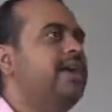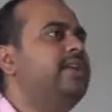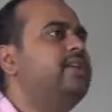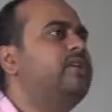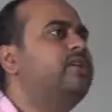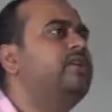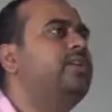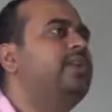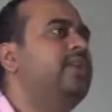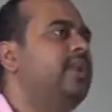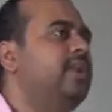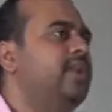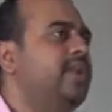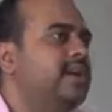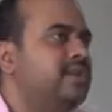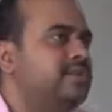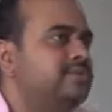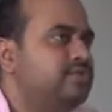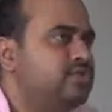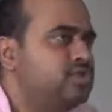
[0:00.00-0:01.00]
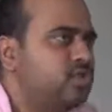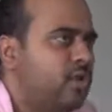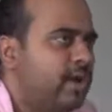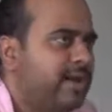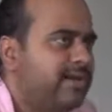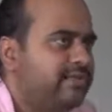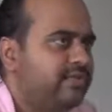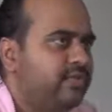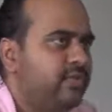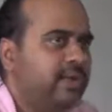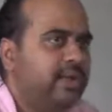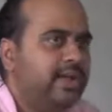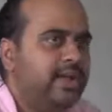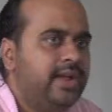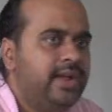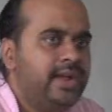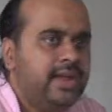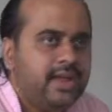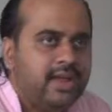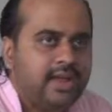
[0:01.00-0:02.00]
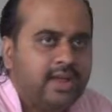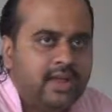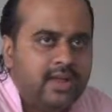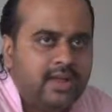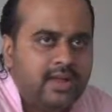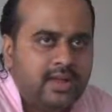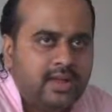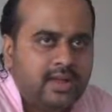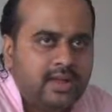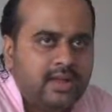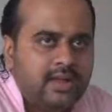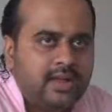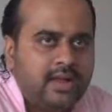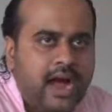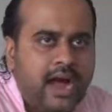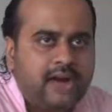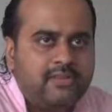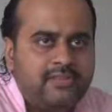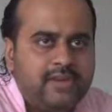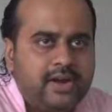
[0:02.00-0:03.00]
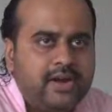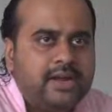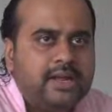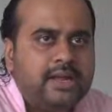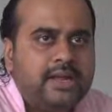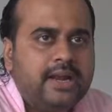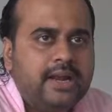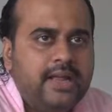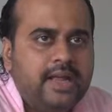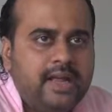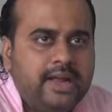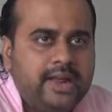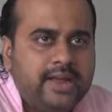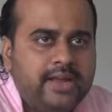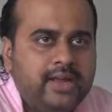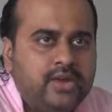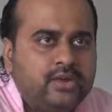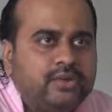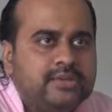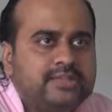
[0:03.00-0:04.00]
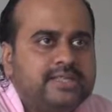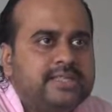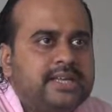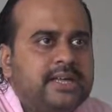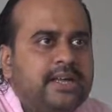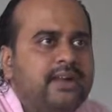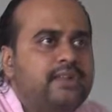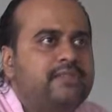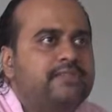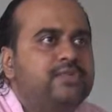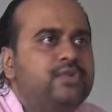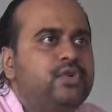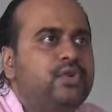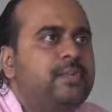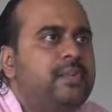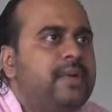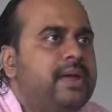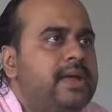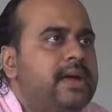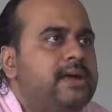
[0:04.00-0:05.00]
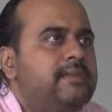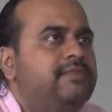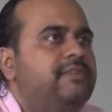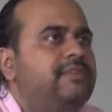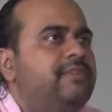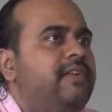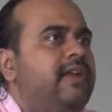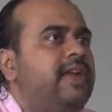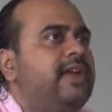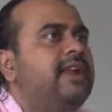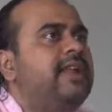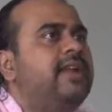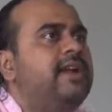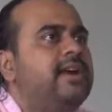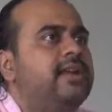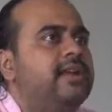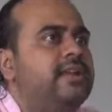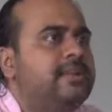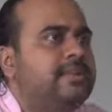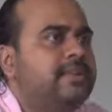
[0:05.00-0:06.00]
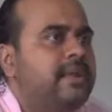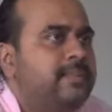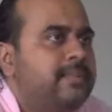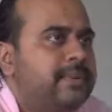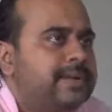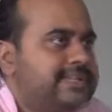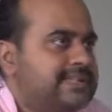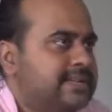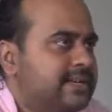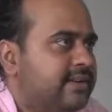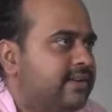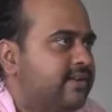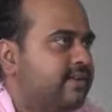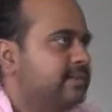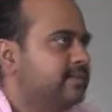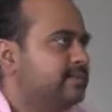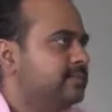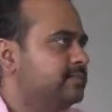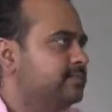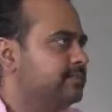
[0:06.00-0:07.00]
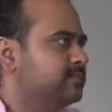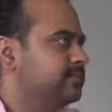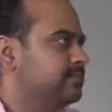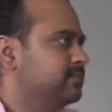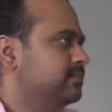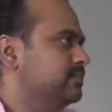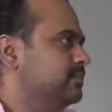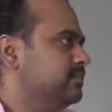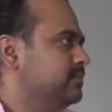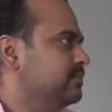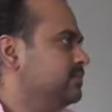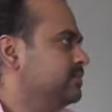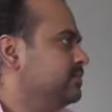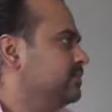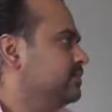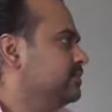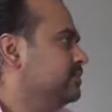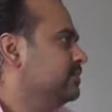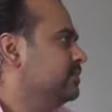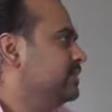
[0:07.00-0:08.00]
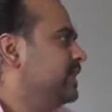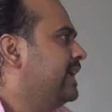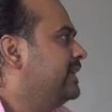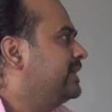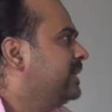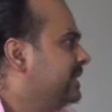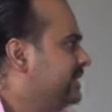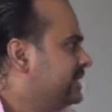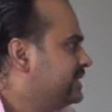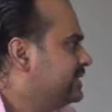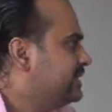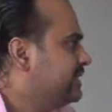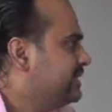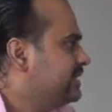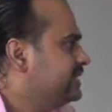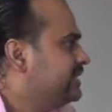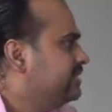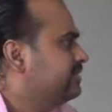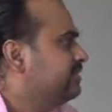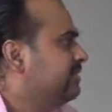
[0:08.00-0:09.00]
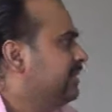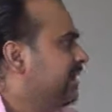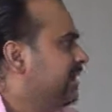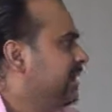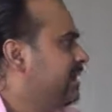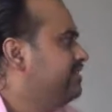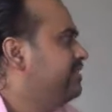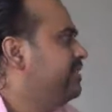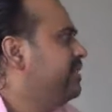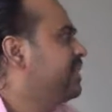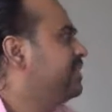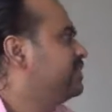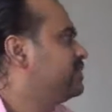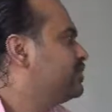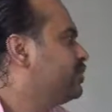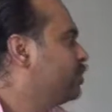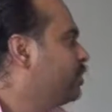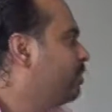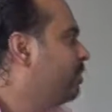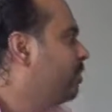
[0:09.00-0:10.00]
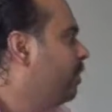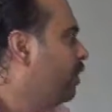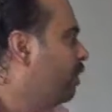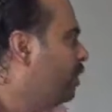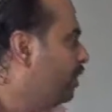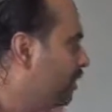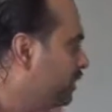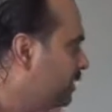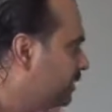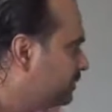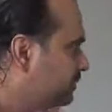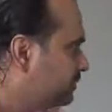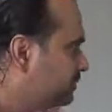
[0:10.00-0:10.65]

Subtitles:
you live joyfully after declaring yourself to be a failure in the present? And that is the reason why we are so bored,